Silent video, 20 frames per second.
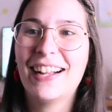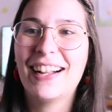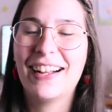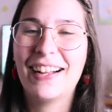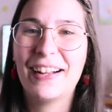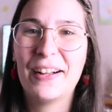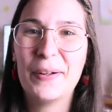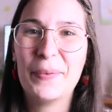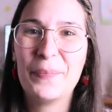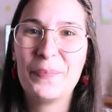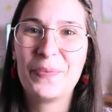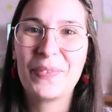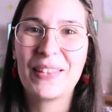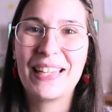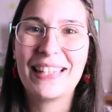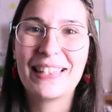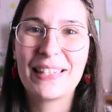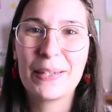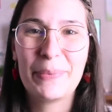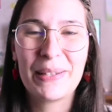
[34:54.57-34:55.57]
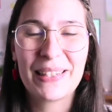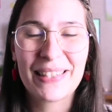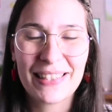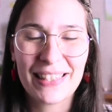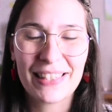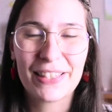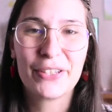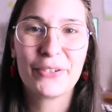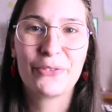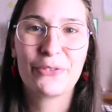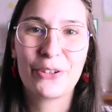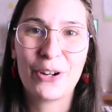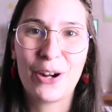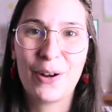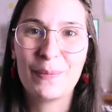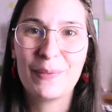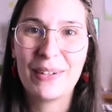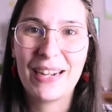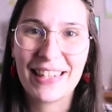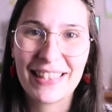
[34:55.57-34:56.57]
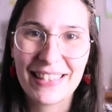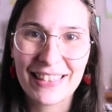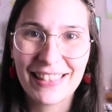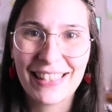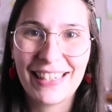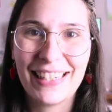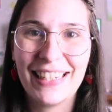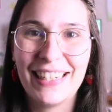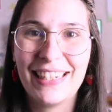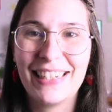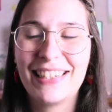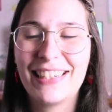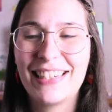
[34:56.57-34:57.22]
It's a business from Natalie.